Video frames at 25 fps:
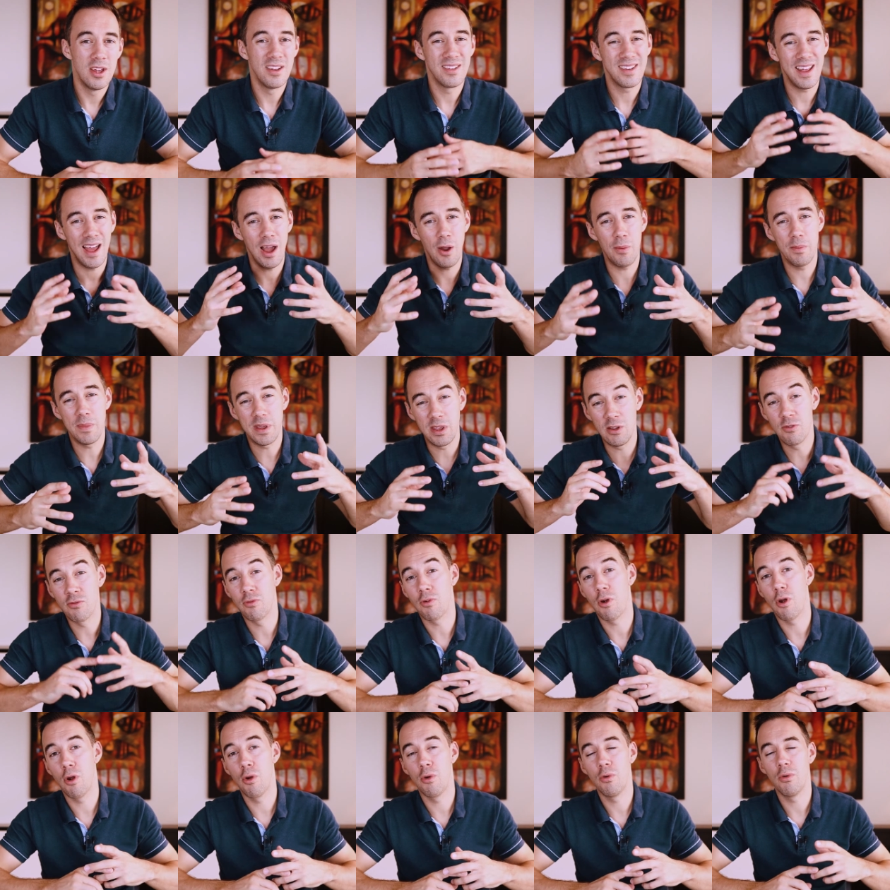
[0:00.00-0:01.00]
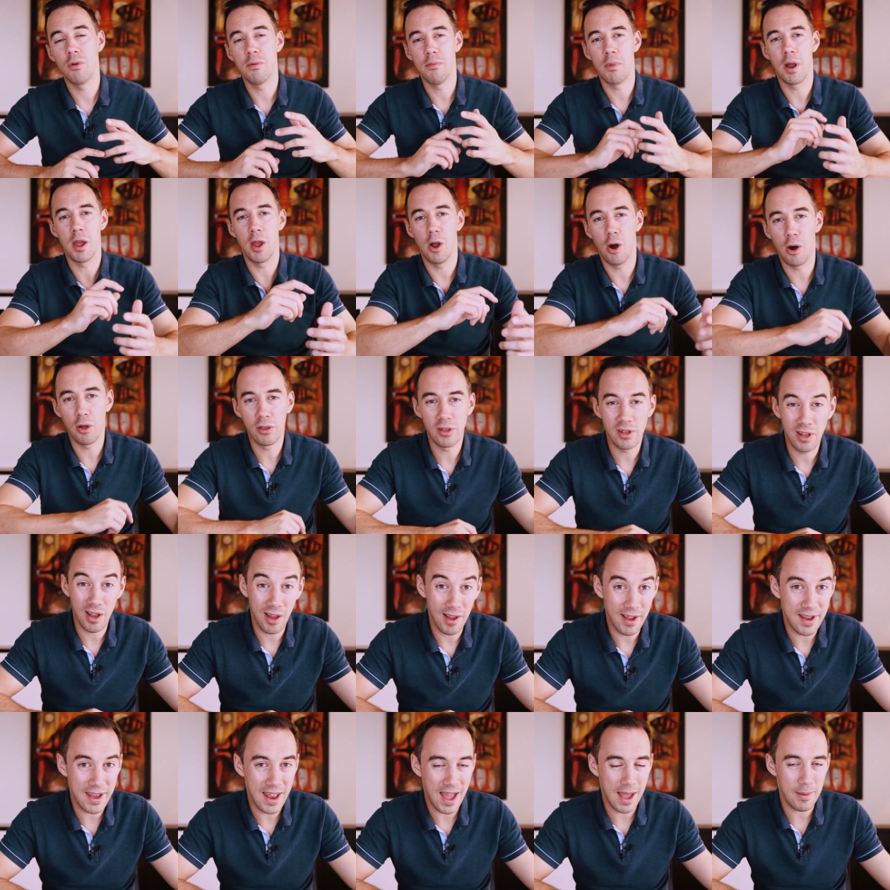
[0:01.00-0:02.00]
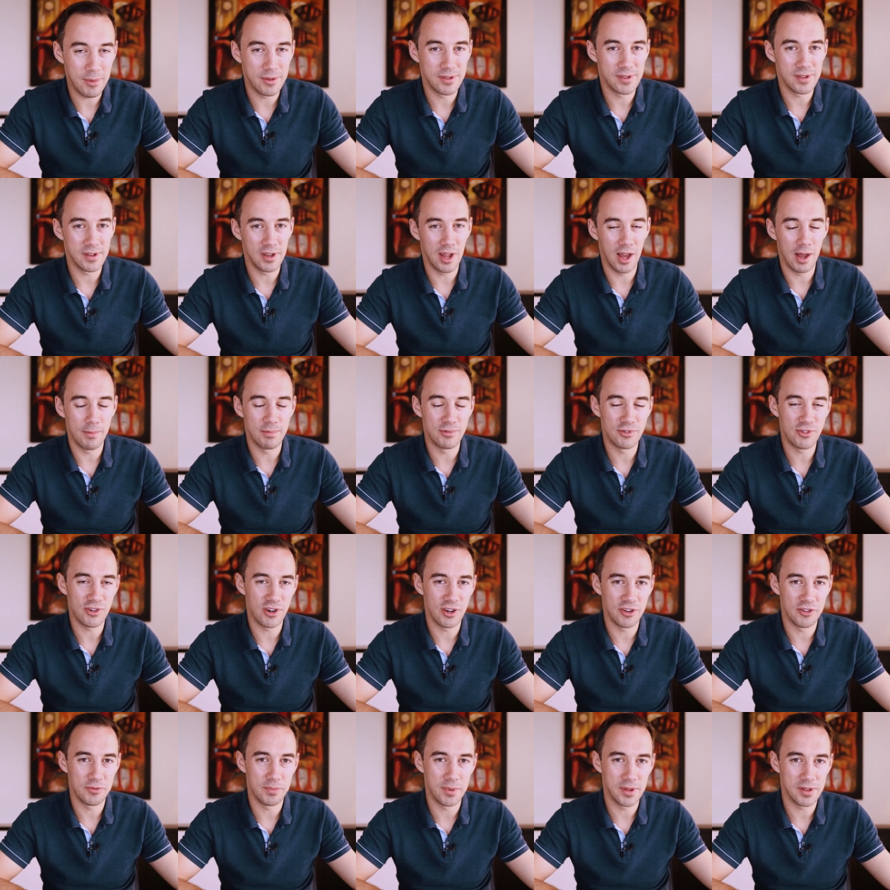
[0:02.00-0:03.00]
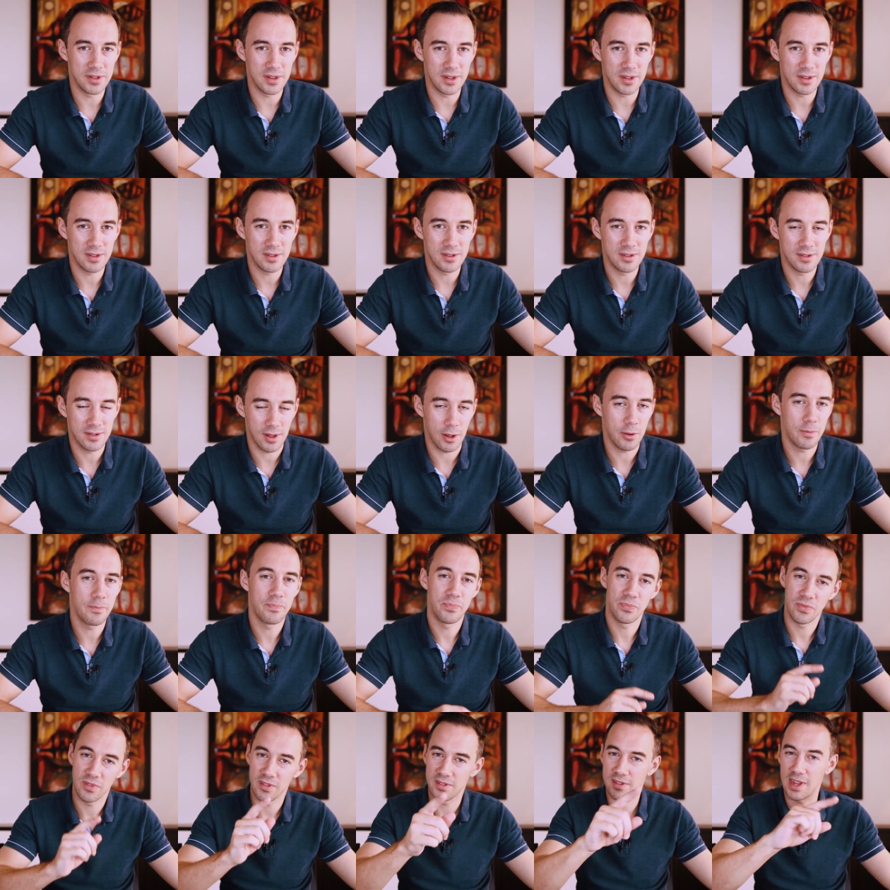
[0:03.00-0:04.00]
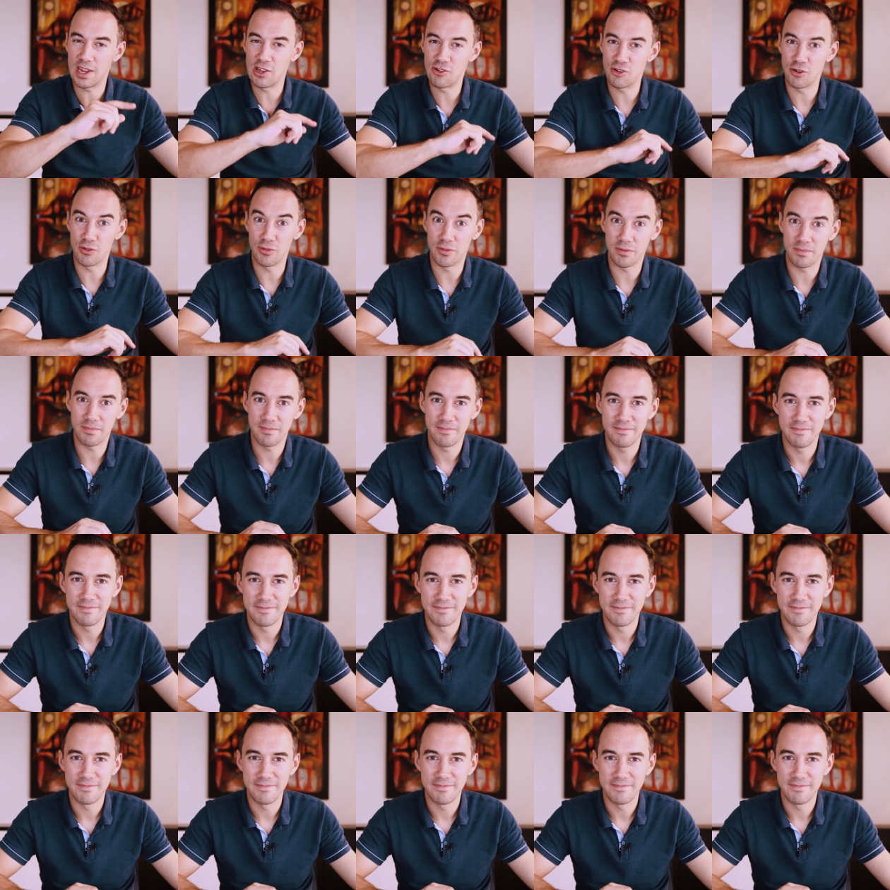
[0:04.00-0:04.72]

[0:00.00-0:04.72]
to help me grow my online Amazon arbitrage business. So stay tuned.